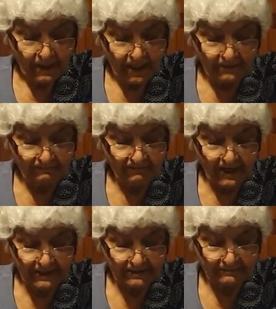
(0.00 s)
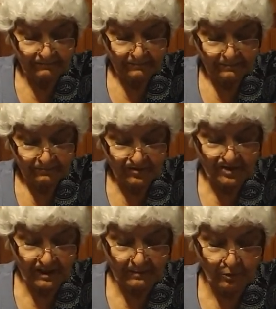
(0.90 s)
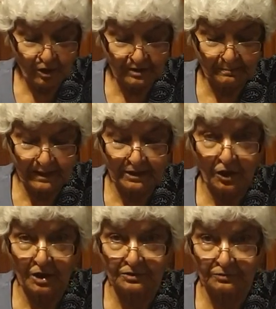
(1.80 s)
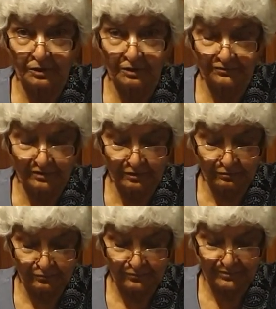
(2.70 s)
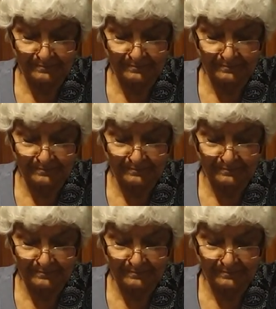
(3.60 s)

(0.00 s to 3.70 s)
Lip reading: and wine, which are abhorred by Orthodox Hindus.